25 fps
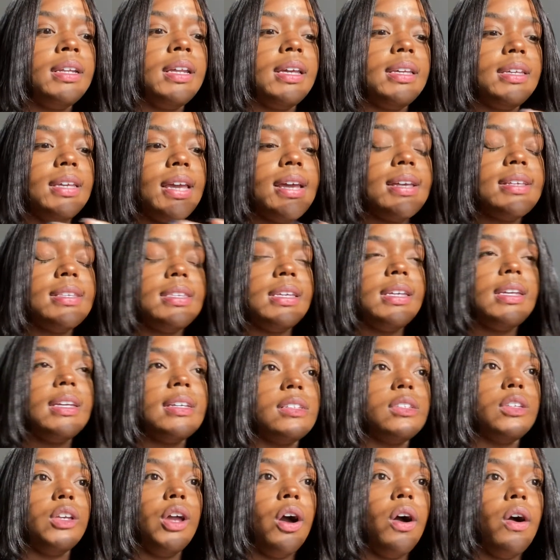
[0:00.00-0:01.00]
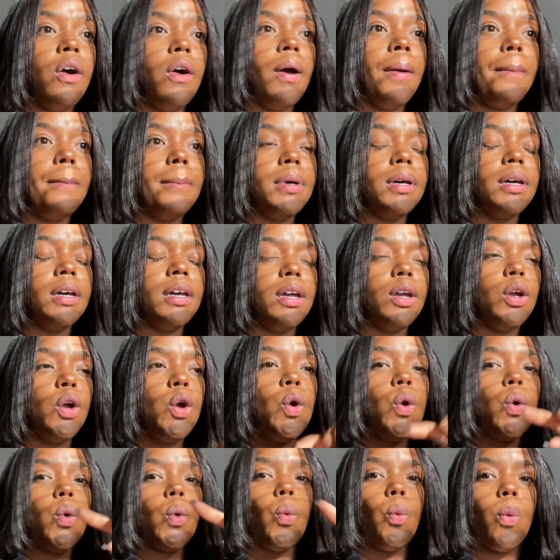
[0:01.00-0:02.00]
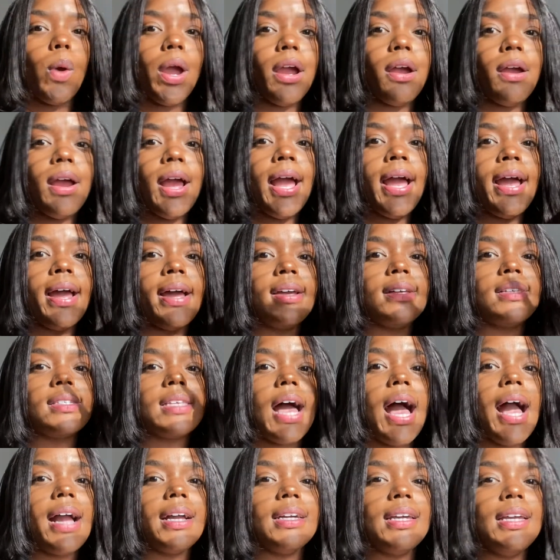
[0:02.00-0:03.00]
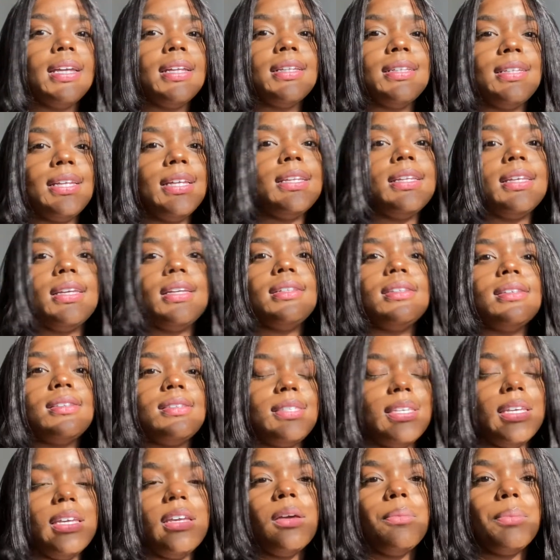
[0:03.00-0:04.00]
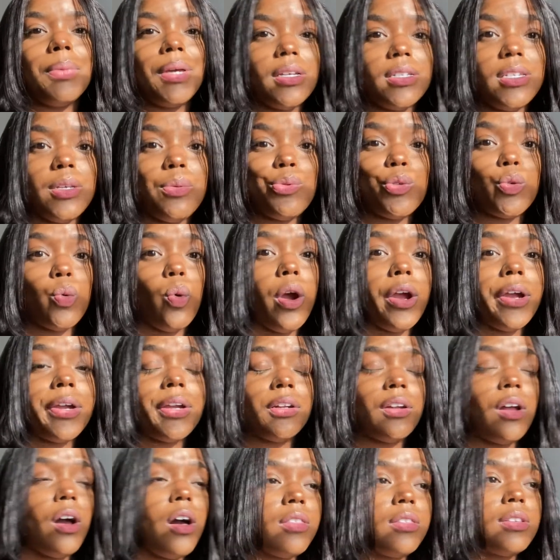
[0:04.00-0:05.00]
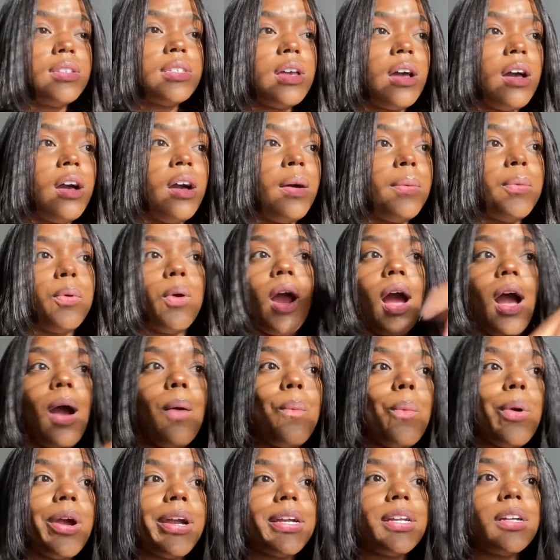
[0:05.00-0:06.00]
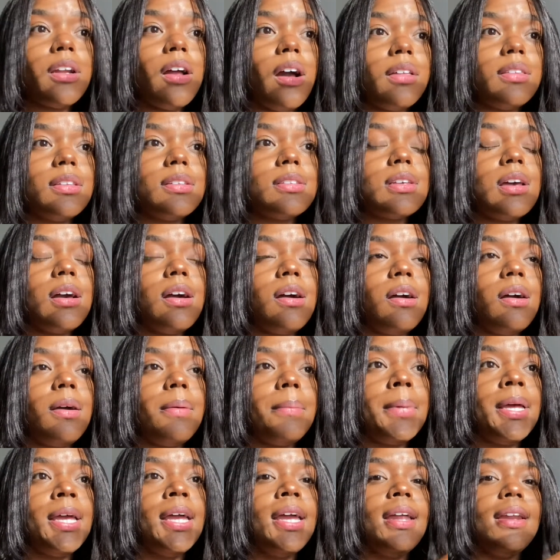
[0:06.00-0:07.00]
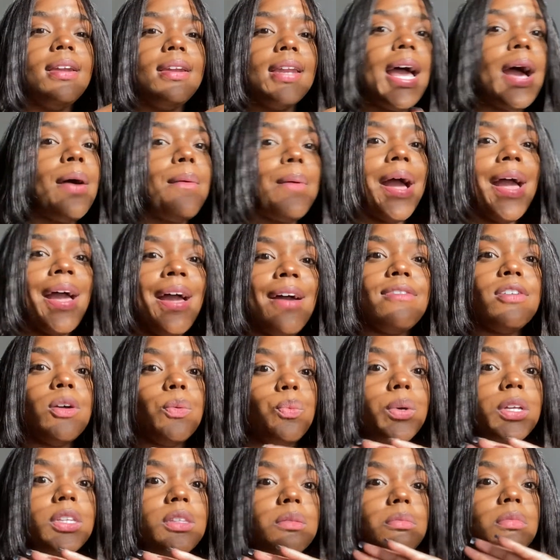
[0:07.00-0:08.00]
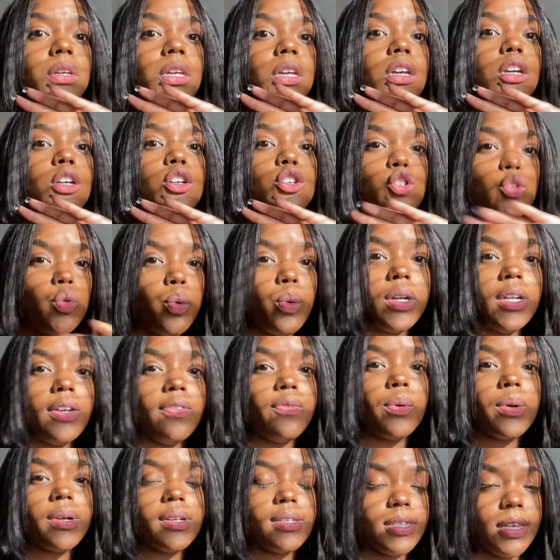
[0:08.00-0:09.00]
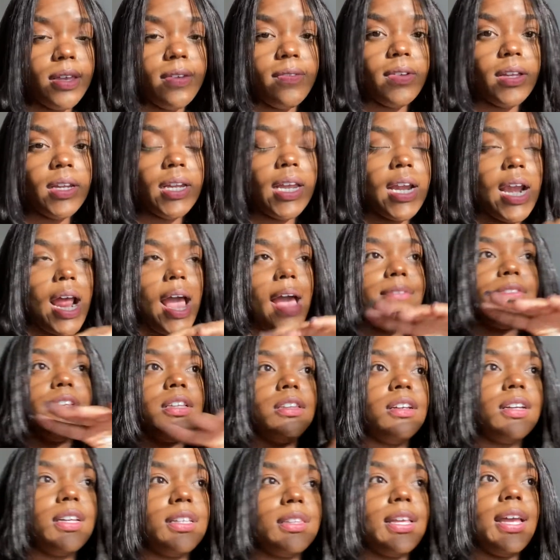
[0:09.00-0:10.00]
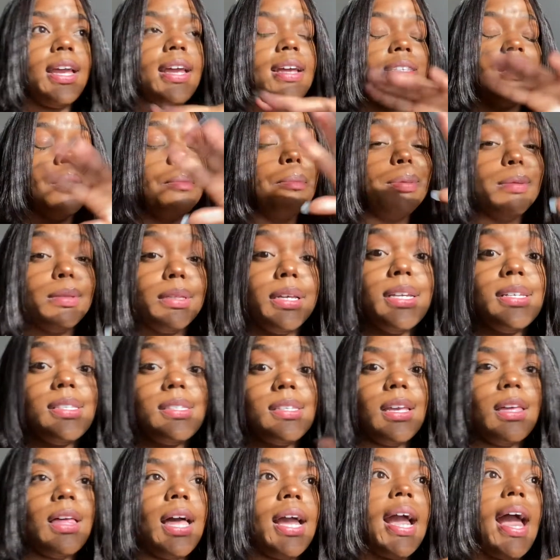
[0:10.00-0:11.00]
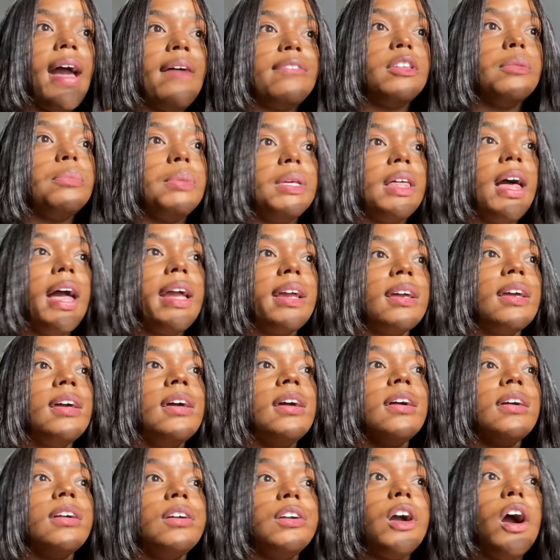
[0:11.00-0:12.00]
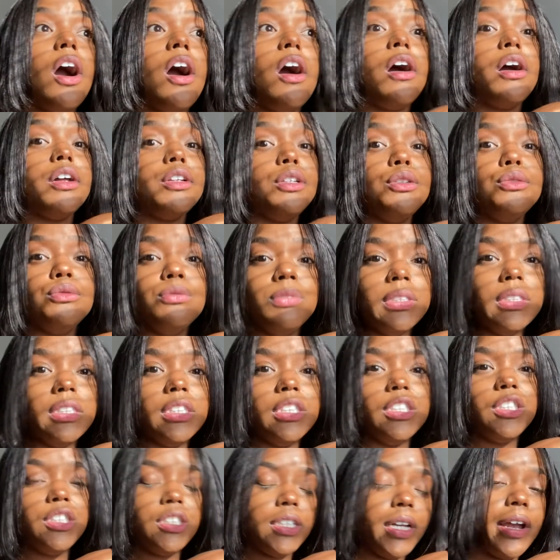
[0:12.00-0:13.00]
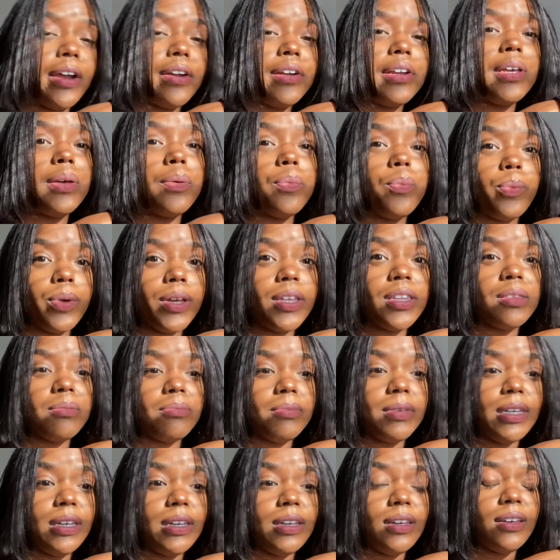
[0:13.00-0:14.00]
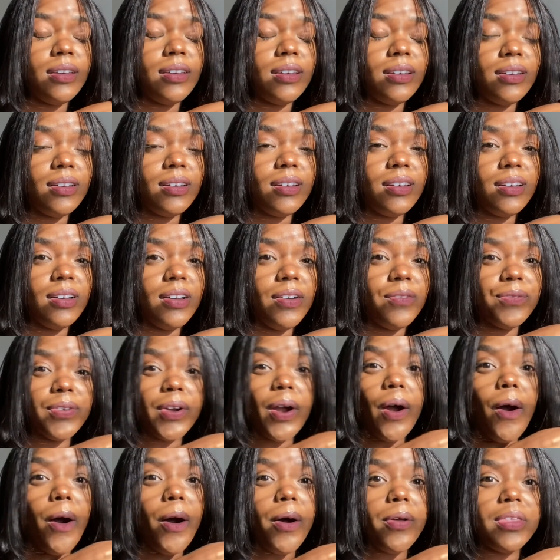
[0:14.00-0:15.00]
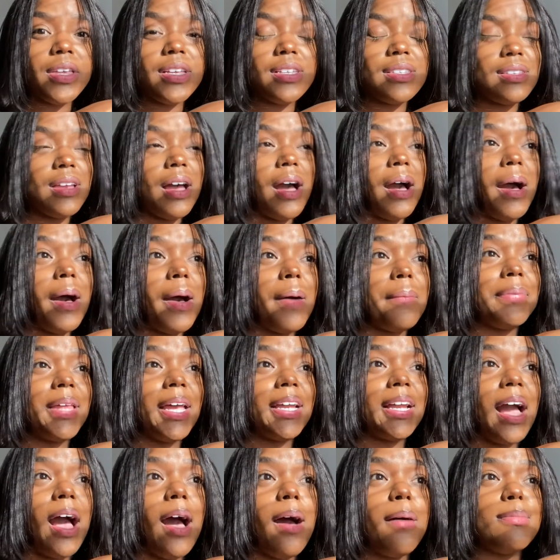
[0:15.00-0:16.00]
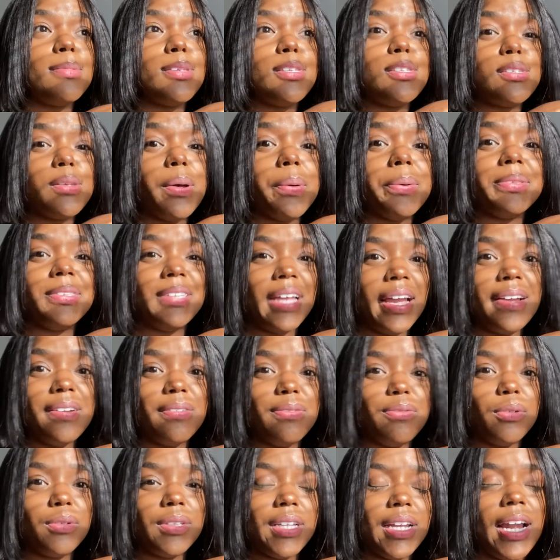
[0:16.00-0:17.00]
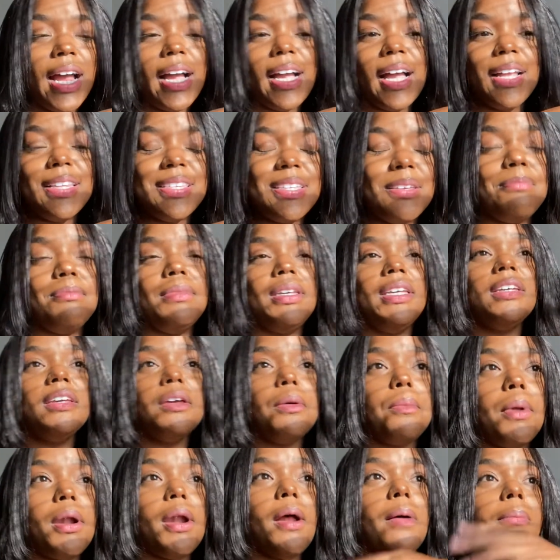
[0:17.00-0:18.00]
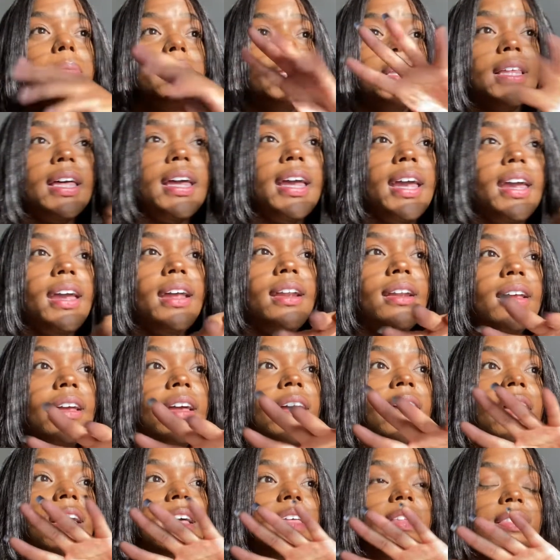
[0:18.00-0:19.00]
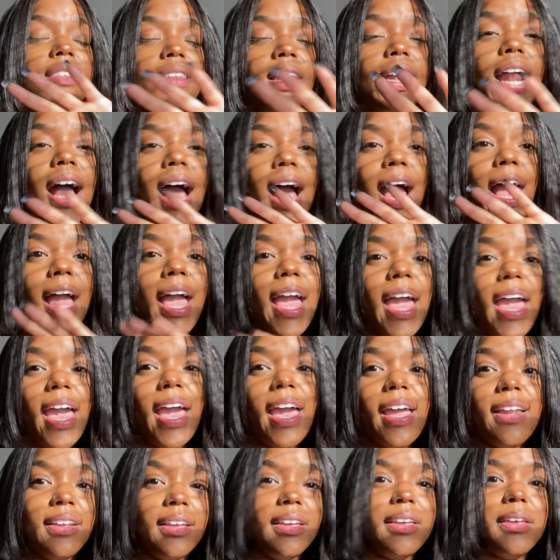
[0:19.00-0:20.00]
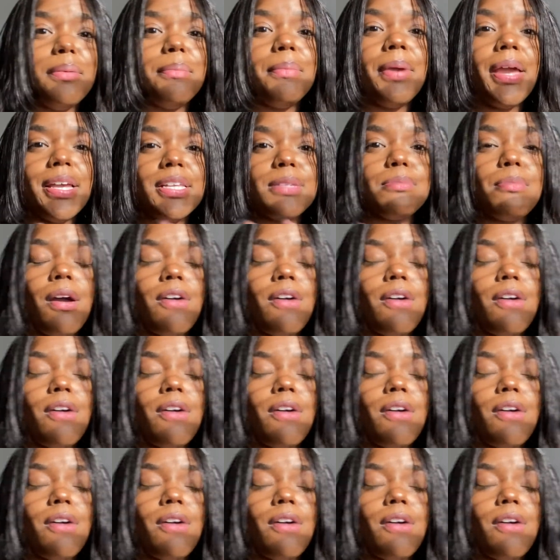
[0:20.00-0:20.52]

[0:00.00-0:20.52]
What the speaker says: Yes, he is gone. But whereas I didn't get to see him because he was working all the time, or I'm working all the time, now I have him with me 24/7. And I have to look at that as a blessing. Like, I have to be like, God, you really shared him with me for all this time. Like, I'm so thankful that I got to meet him, and I'm glad that I had him as my